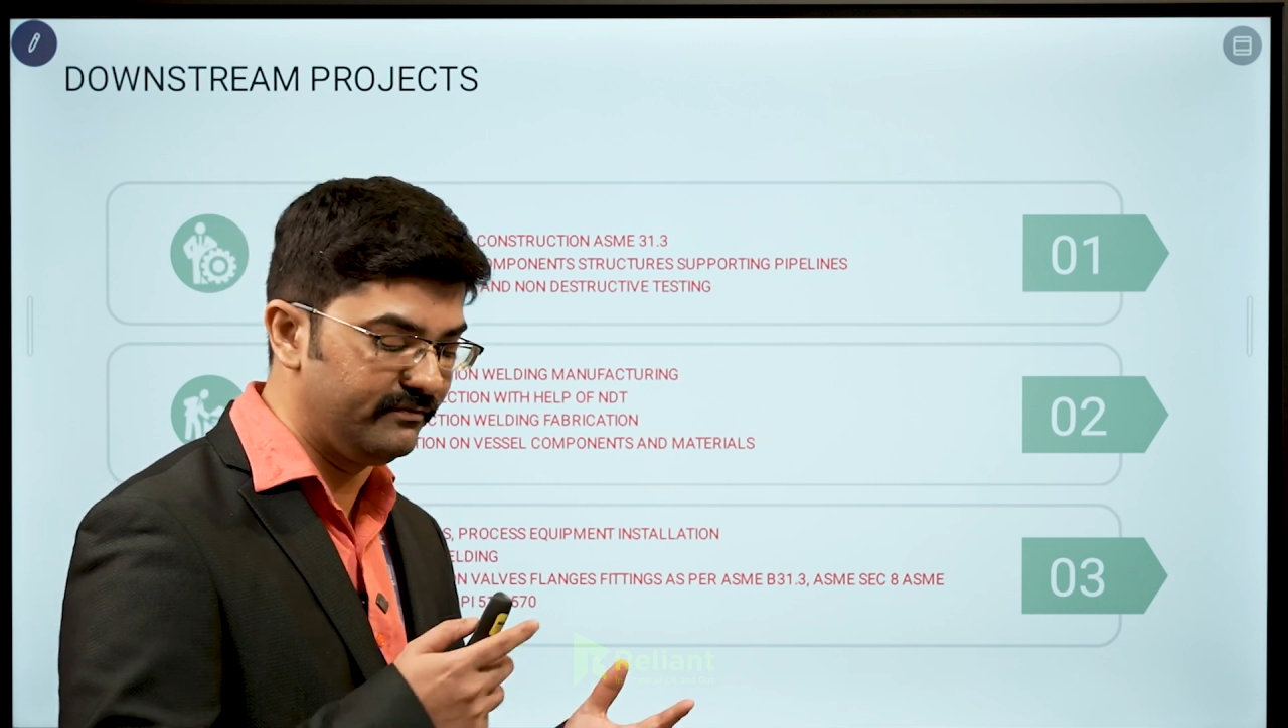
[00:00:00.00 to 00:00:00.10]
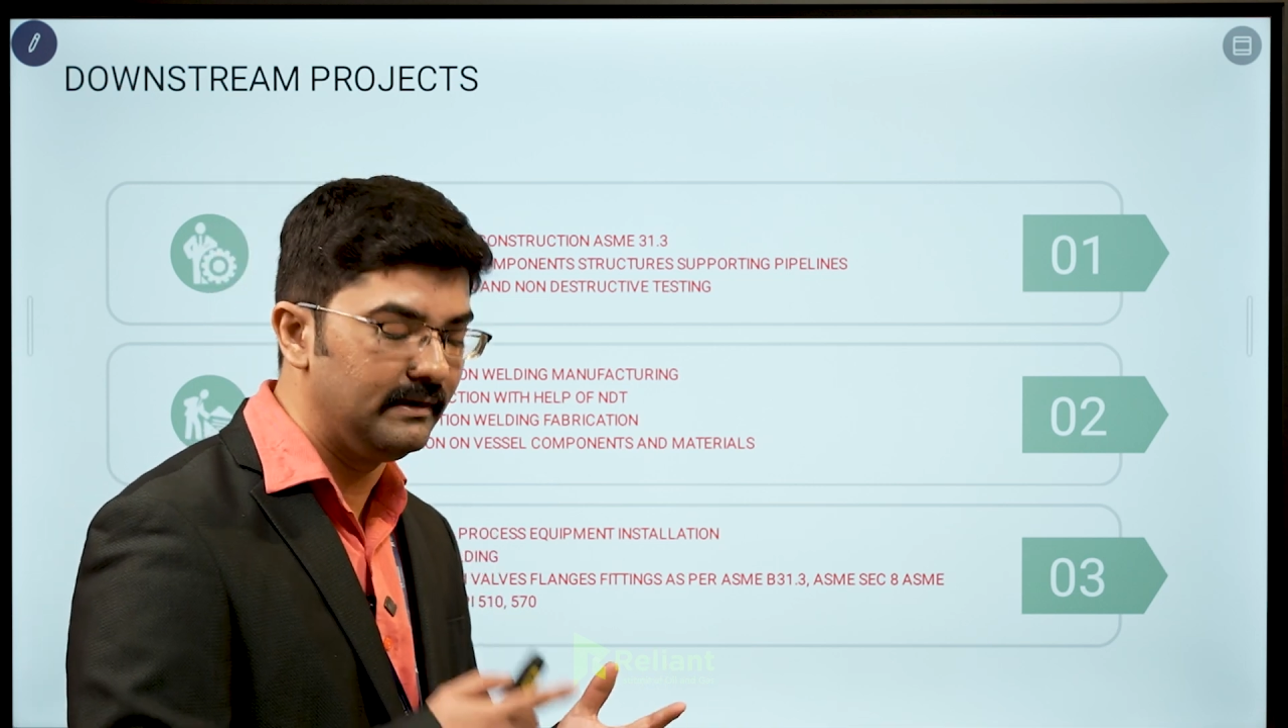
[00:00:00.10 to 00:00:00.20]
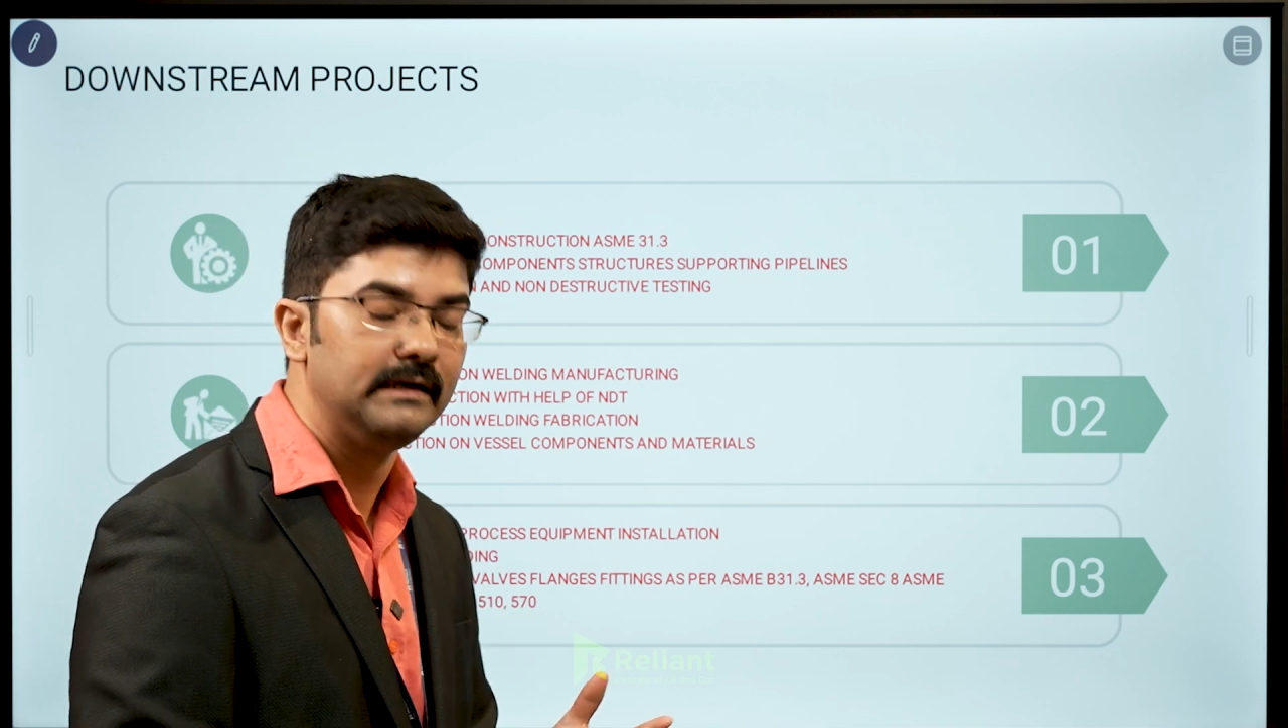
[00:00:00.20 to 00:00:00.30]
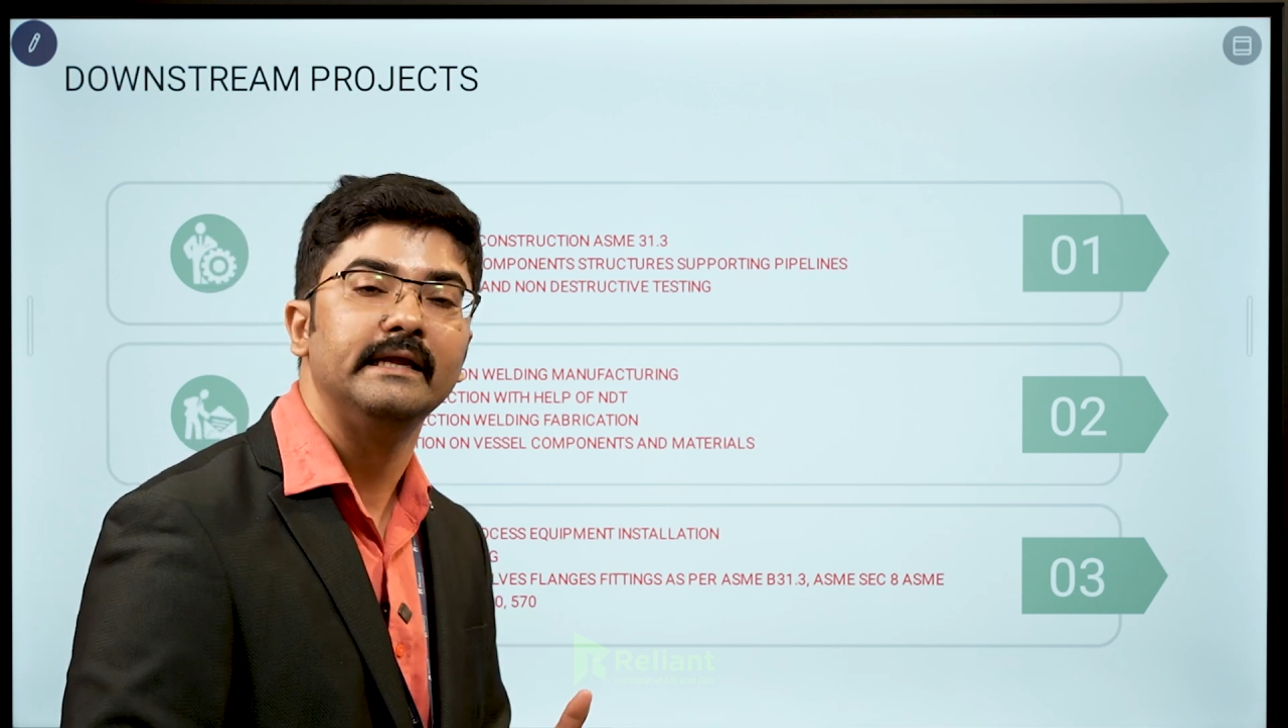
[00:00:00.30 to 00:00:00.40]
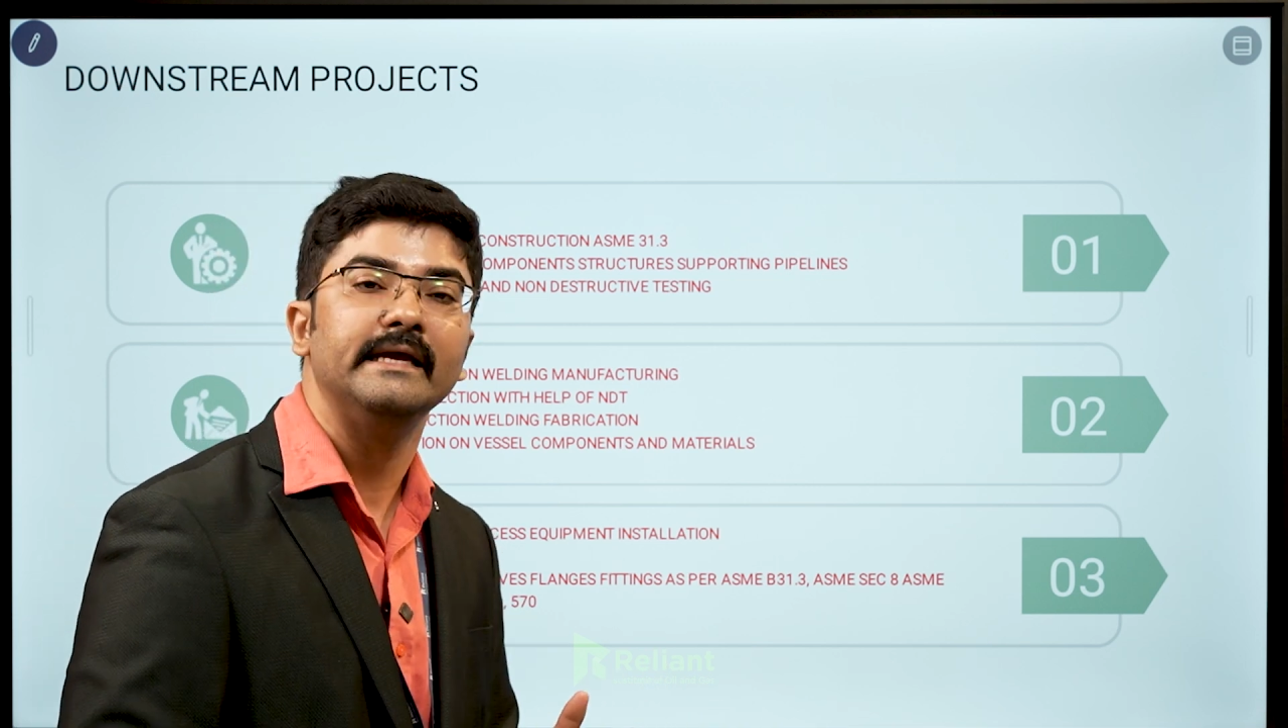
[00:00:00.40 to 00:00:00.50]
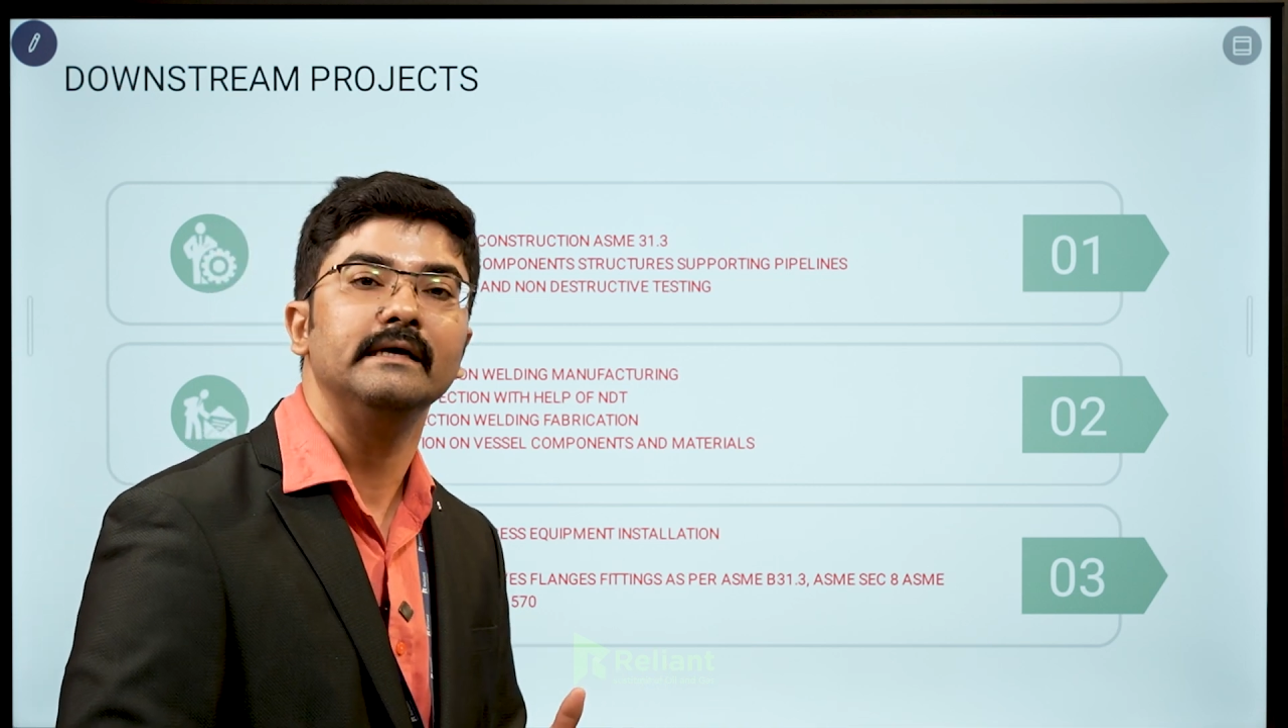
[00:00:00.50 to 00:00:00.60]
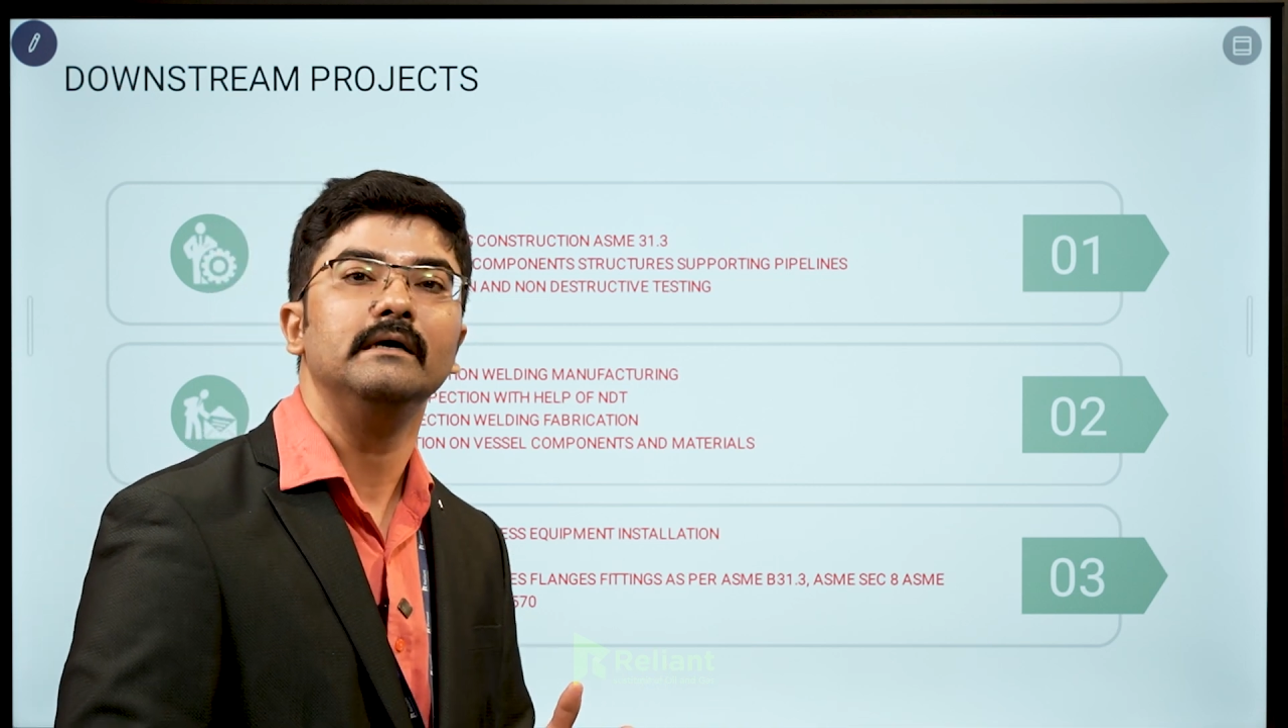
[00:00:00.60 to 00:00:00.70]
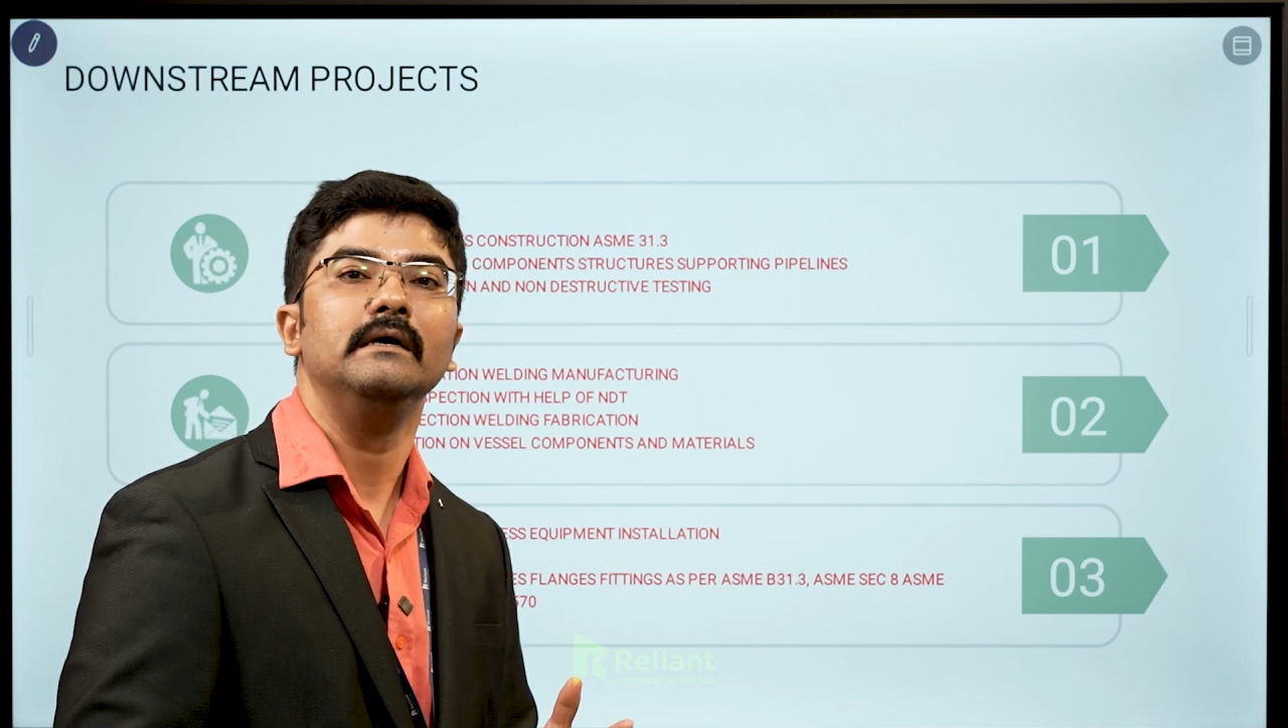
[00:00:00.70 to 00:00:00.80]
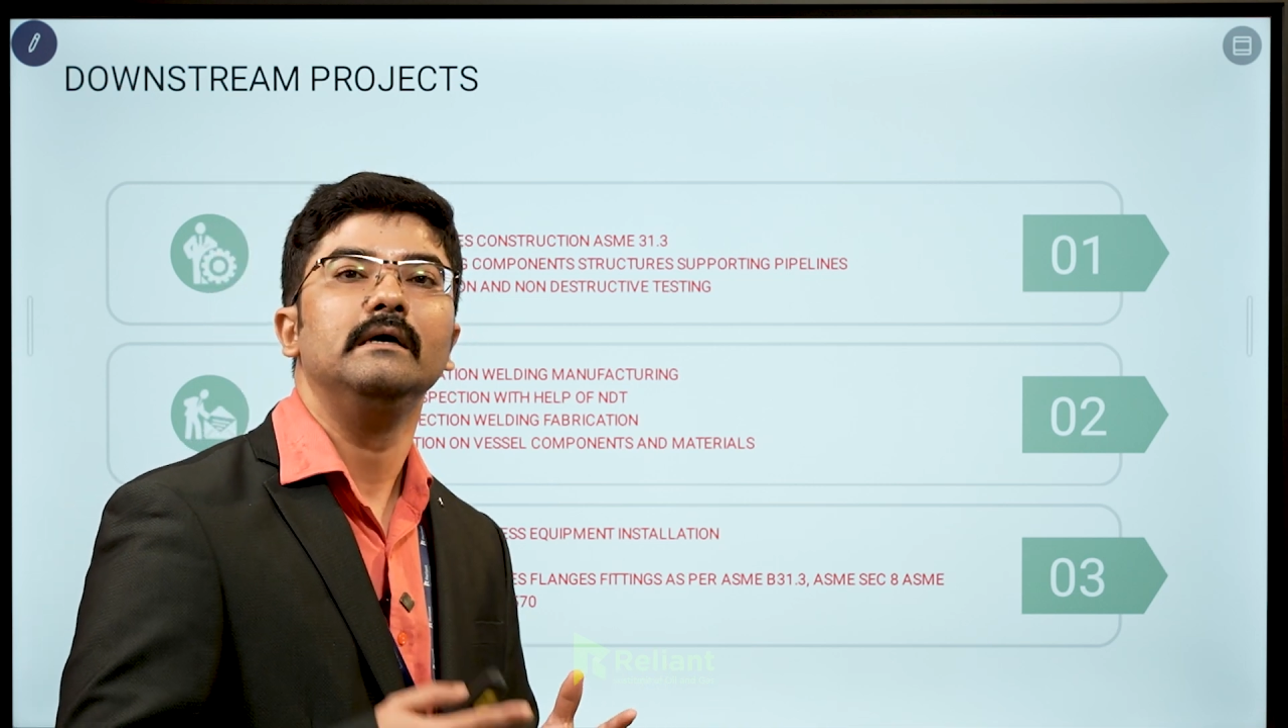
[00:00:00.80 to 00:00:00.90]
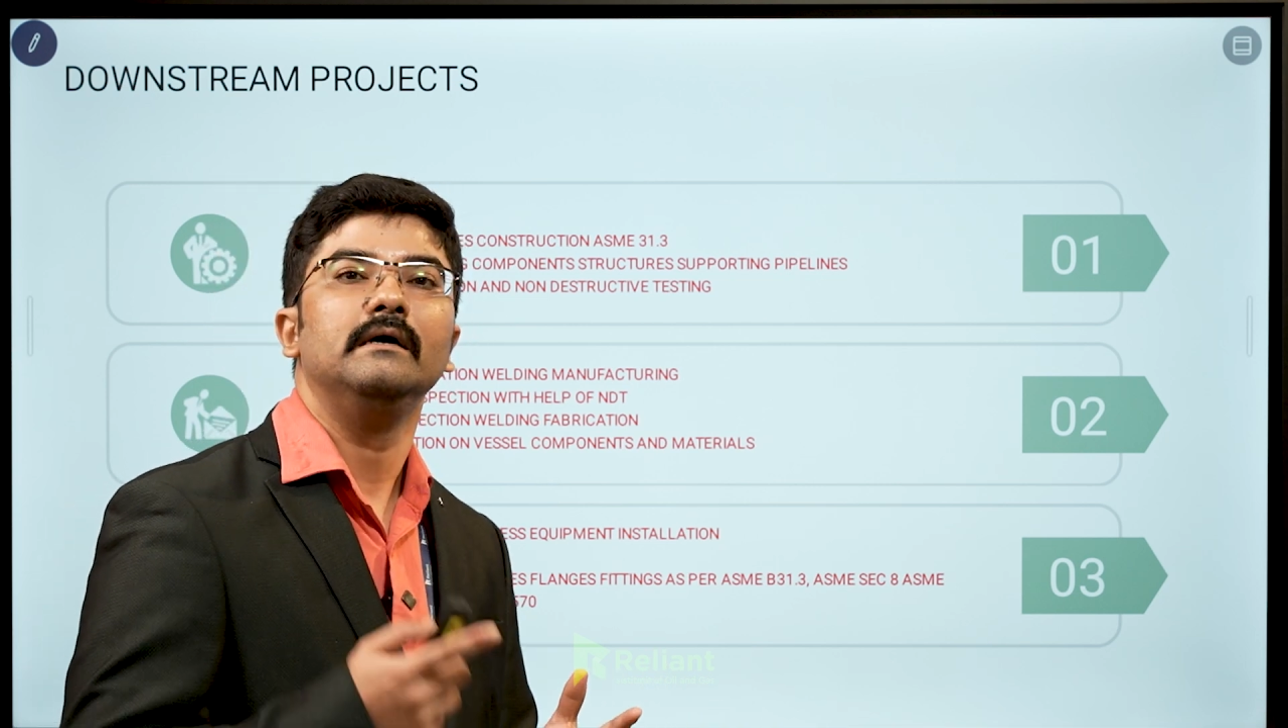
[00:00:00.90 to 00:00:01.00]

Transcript: welding